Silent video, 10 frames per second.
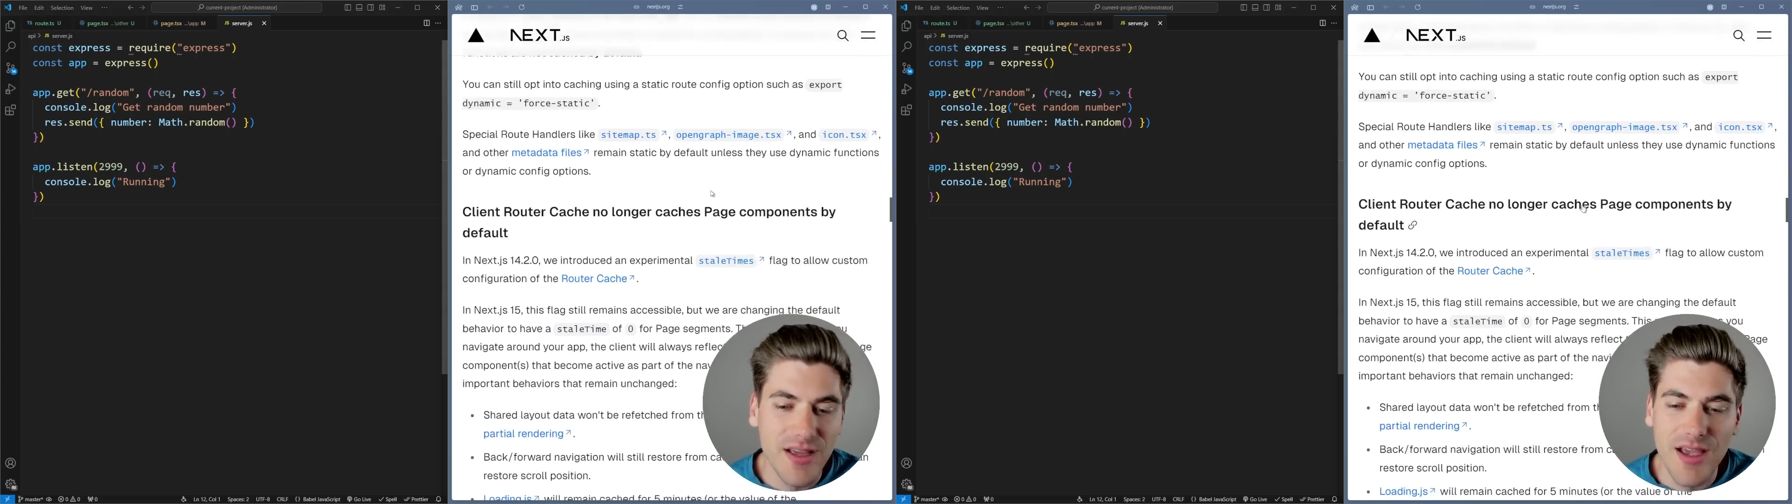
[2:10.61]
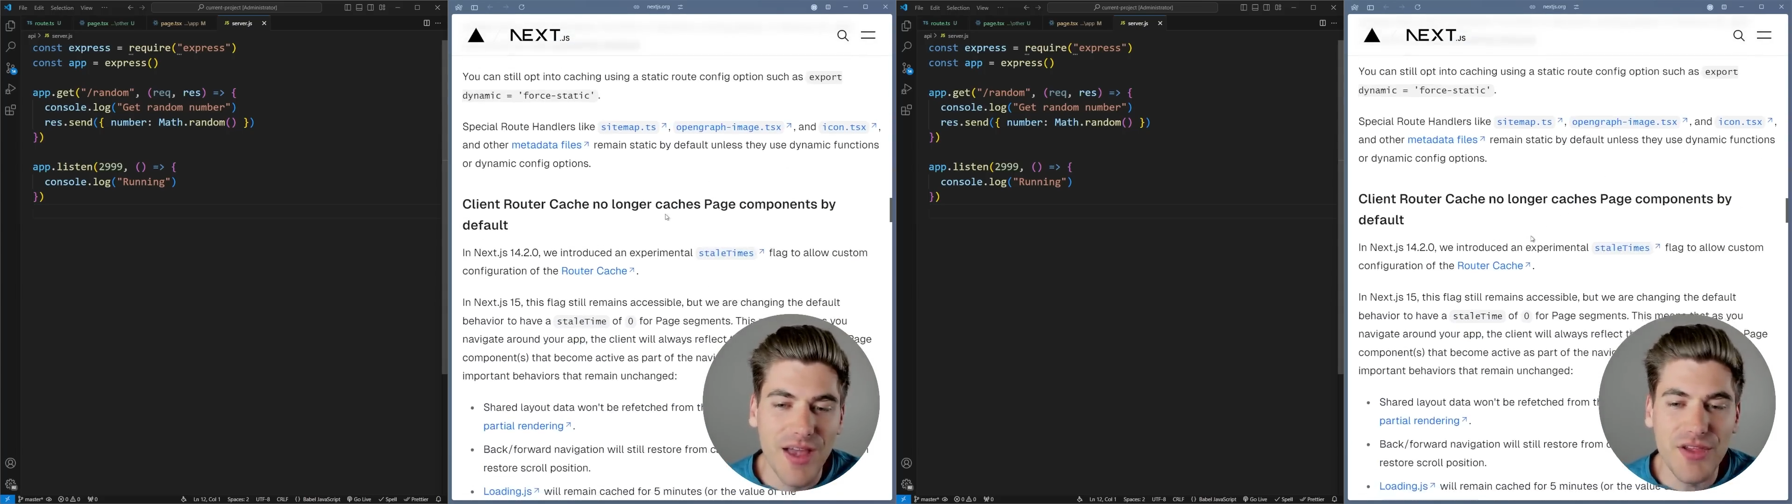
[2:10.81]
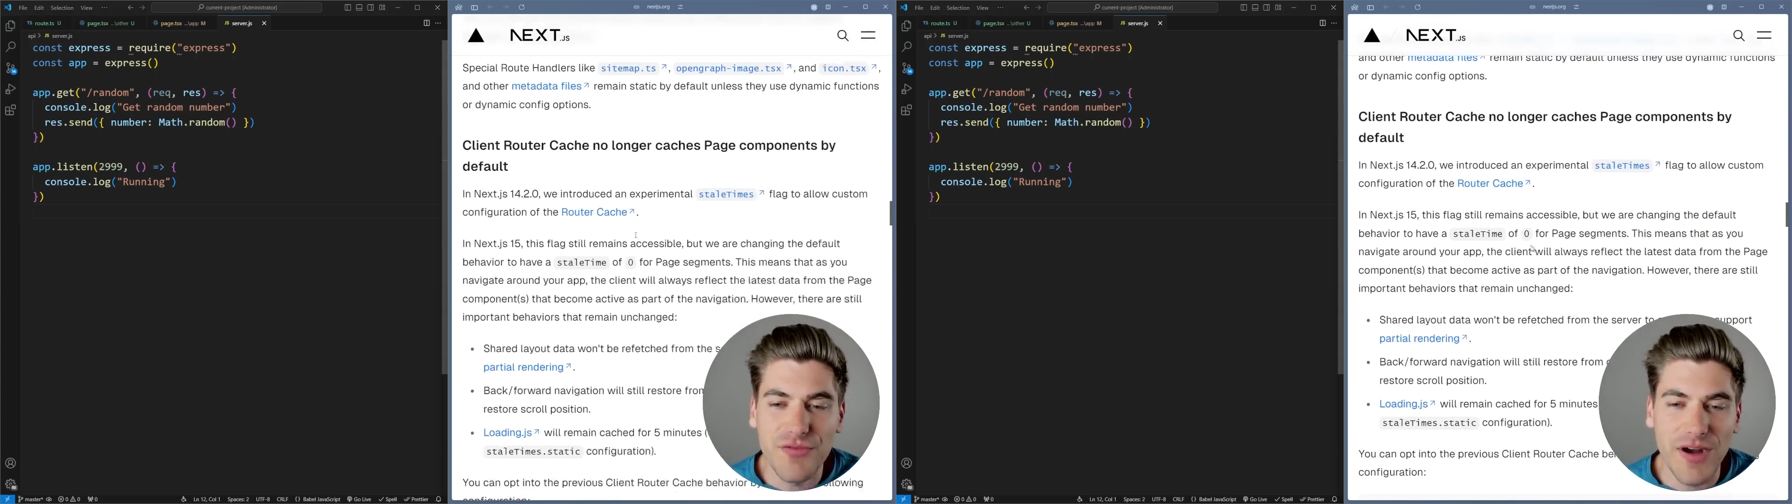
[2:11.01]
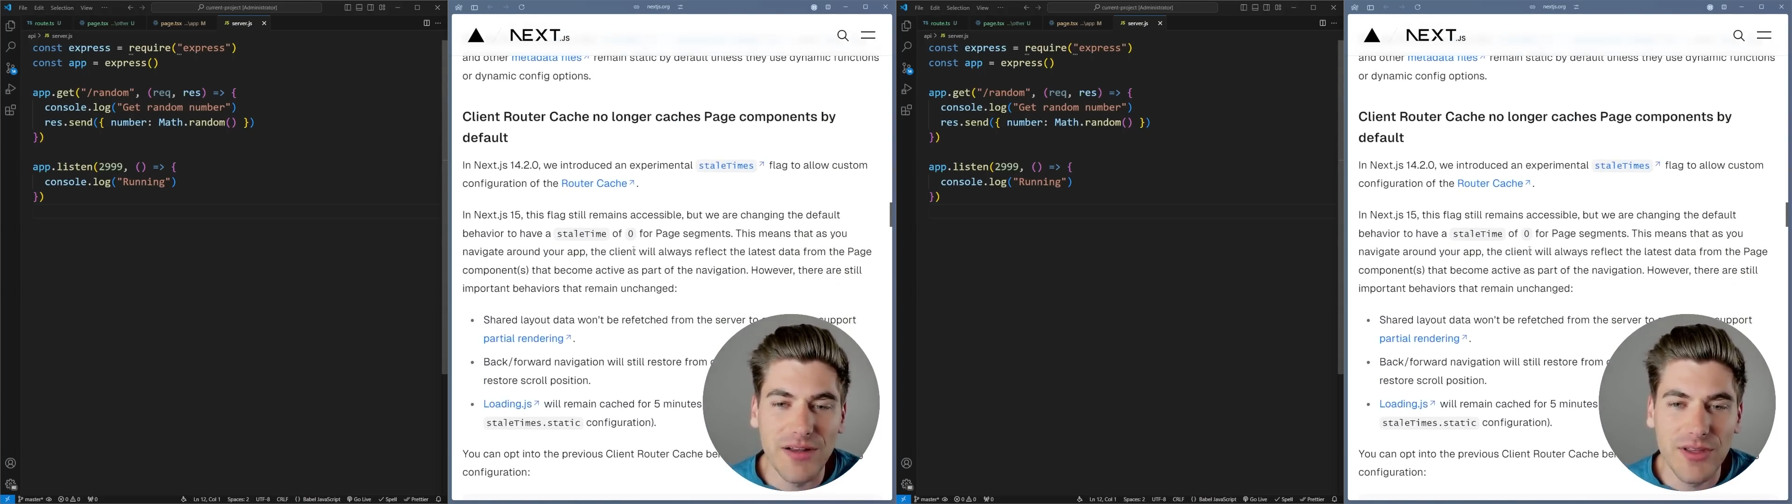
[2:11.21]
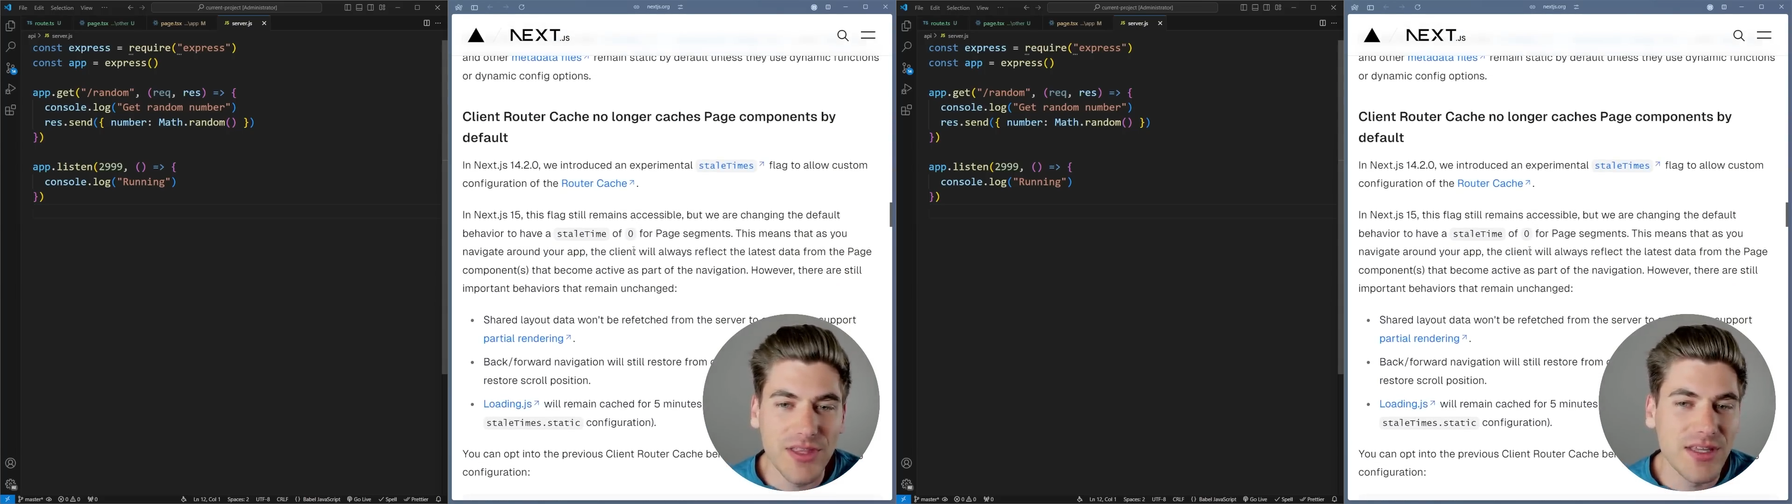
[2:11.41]
And then
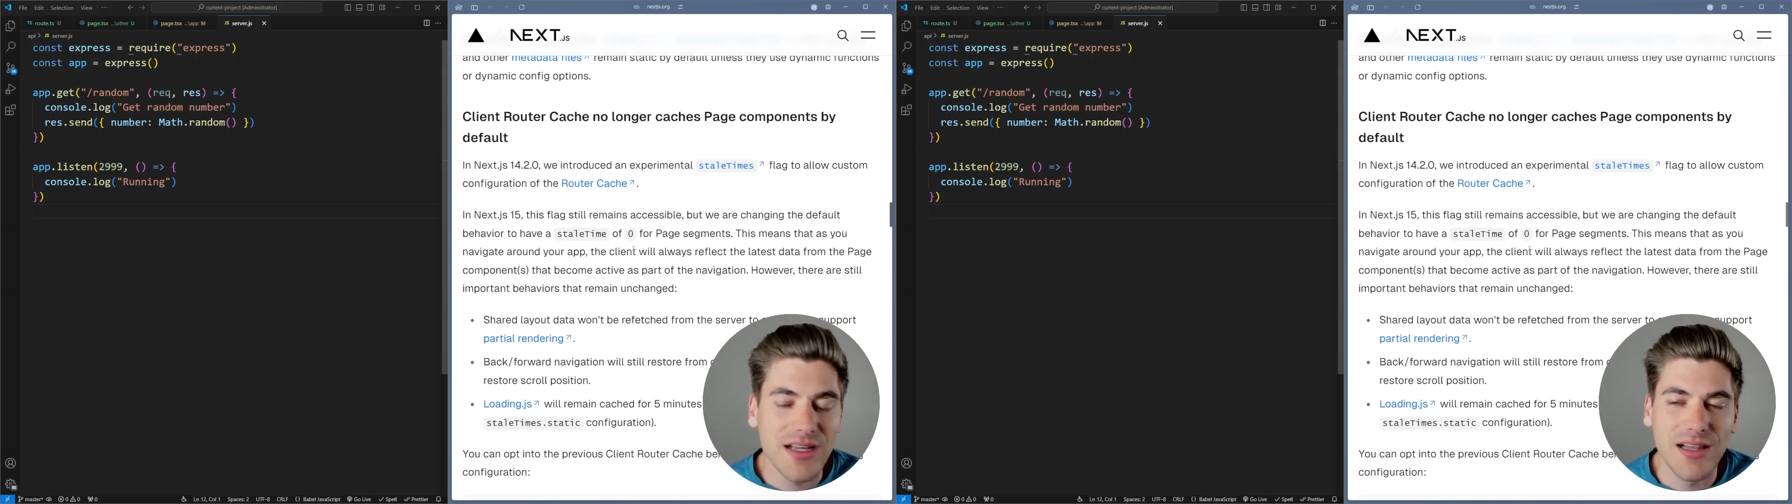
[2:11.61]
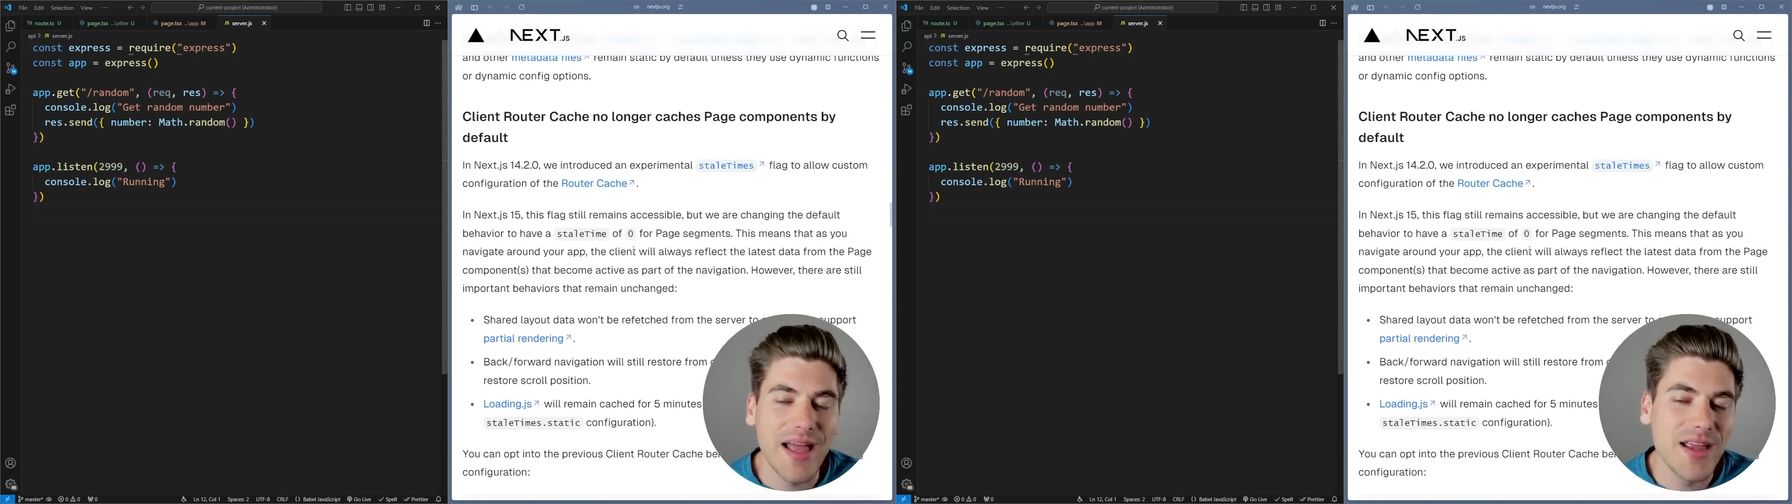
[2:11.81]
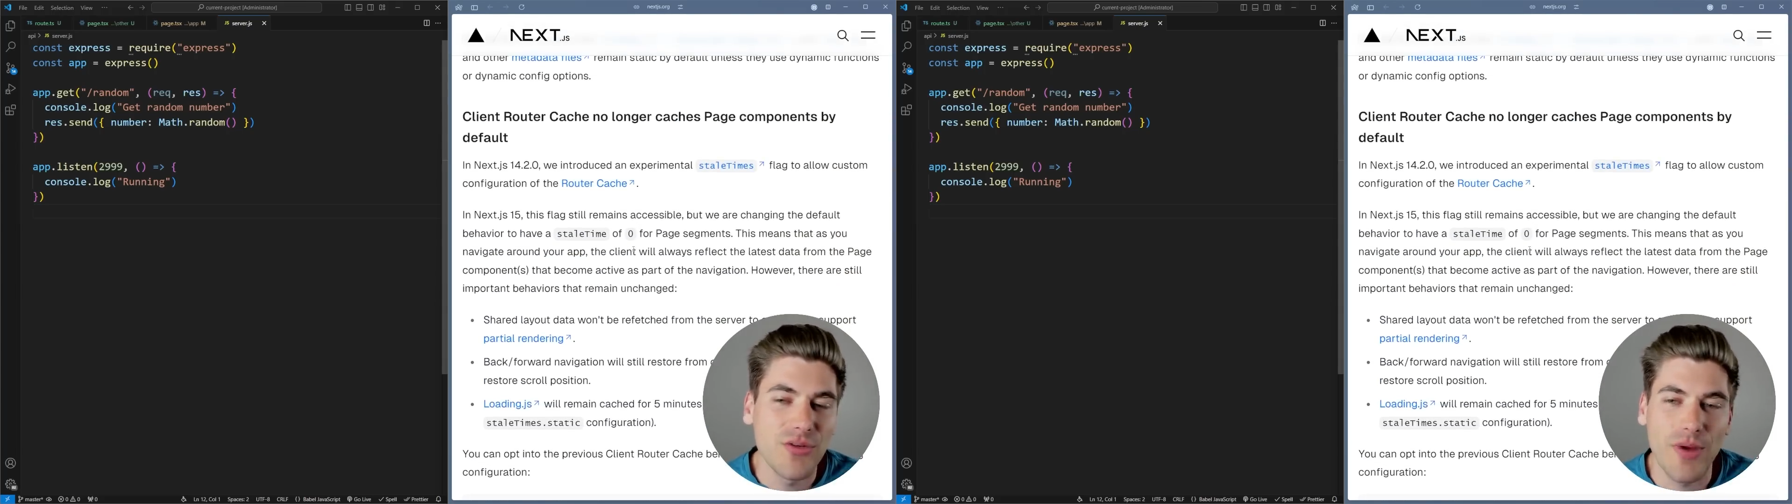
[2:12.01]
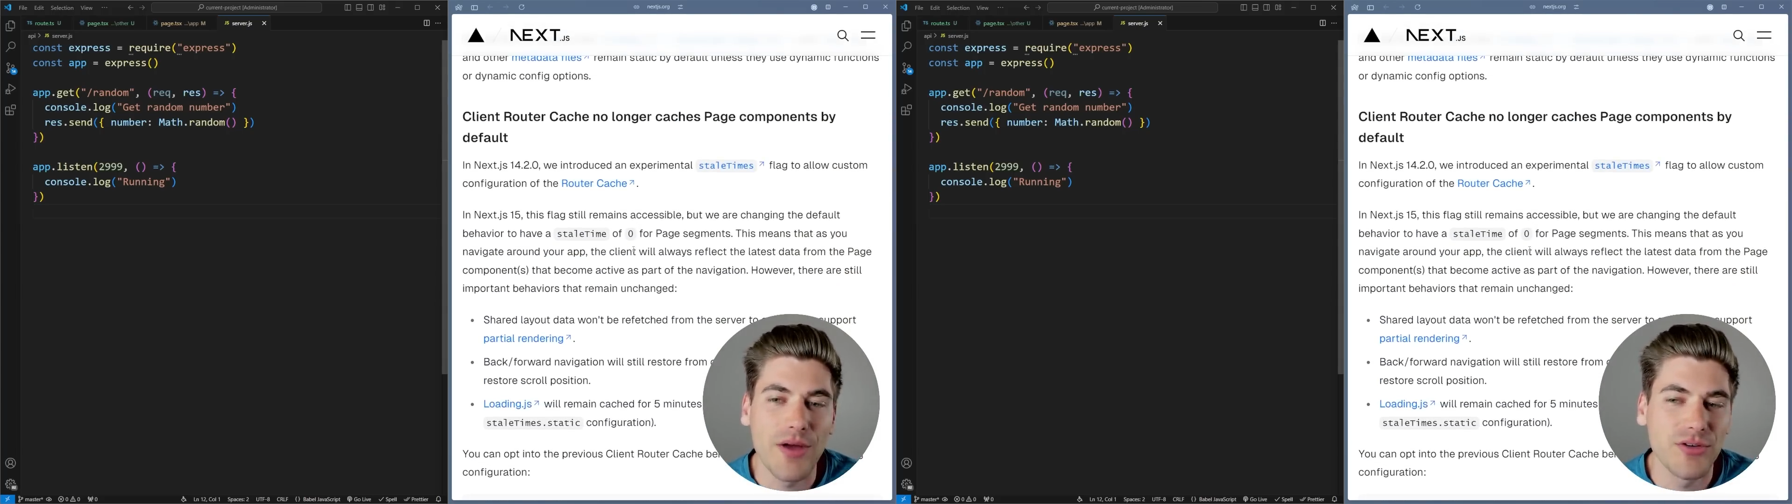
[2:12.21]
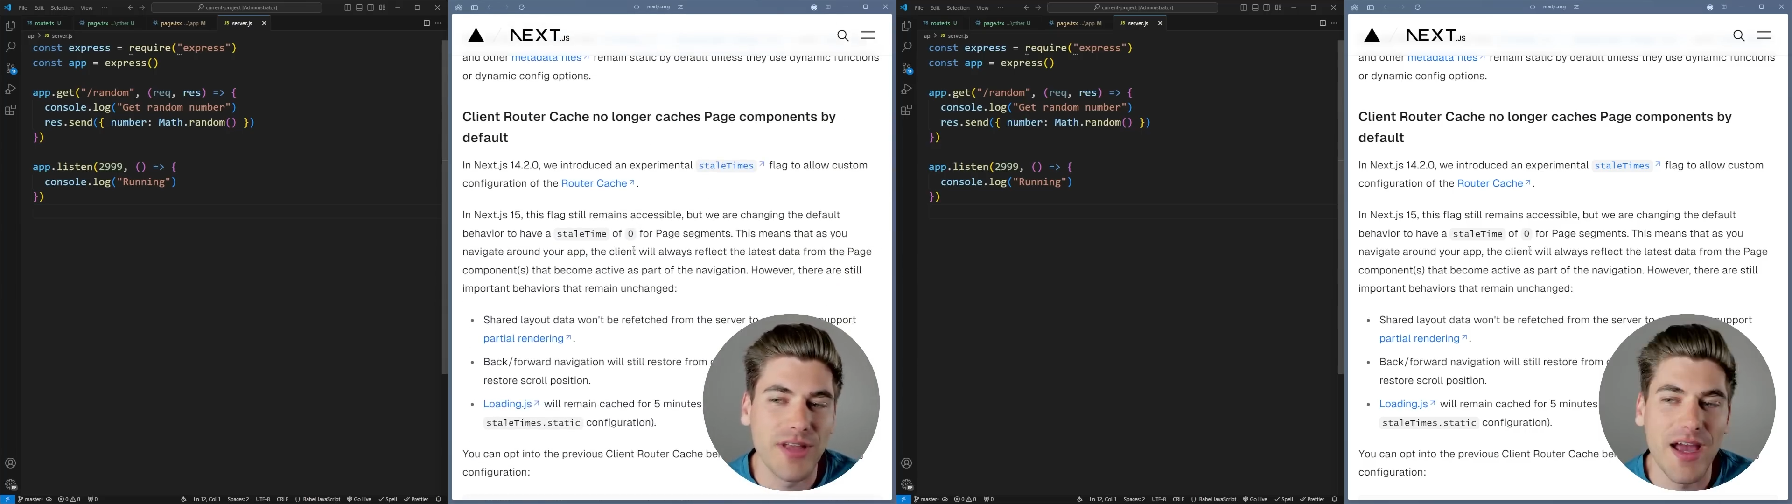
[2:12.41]
finally, that the client
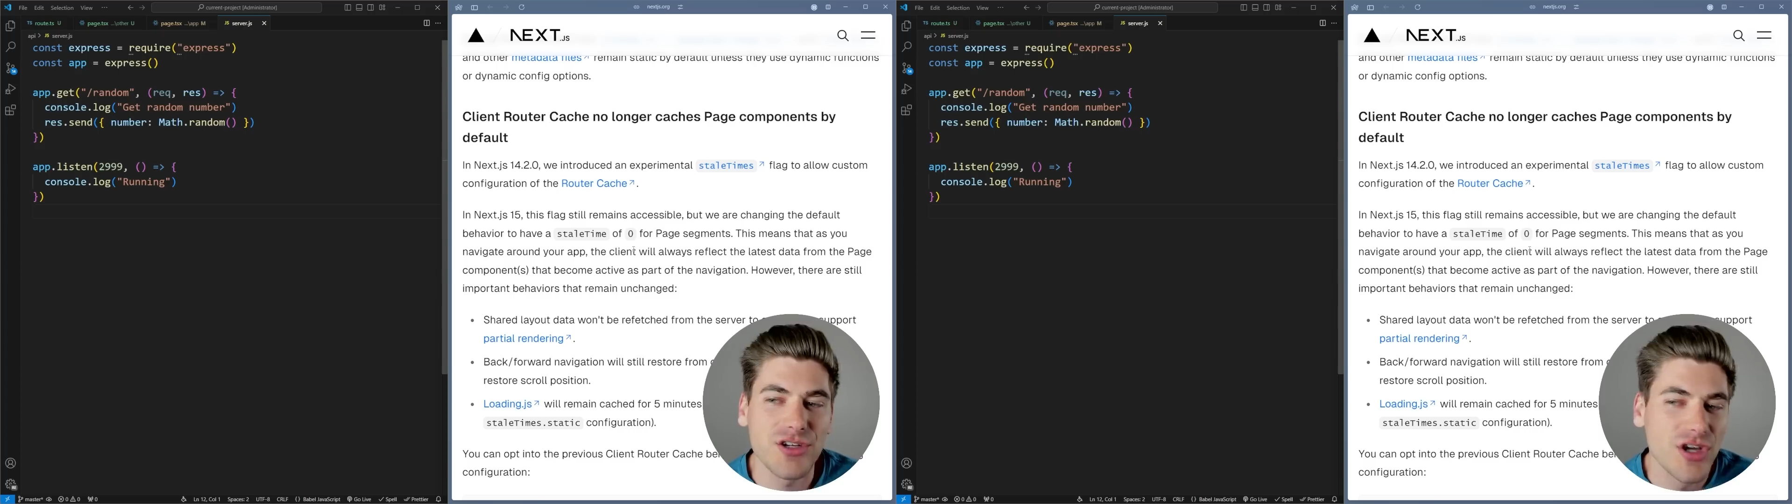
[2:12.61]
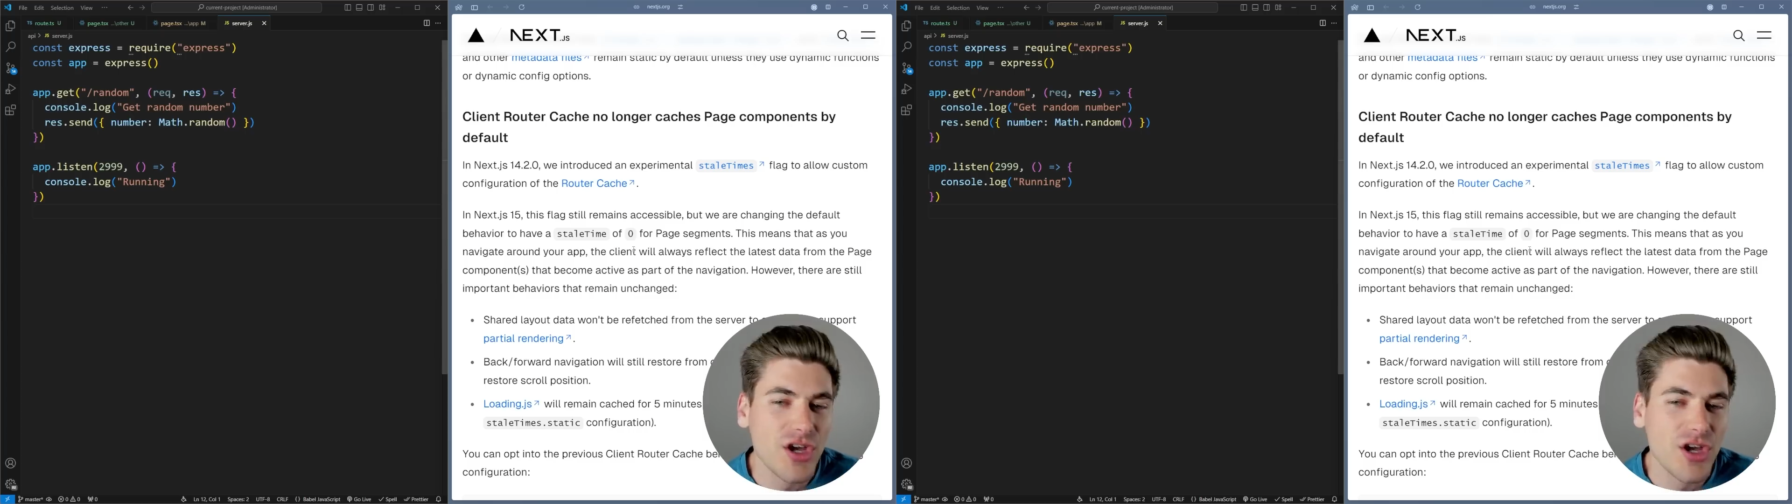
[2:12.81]
router cache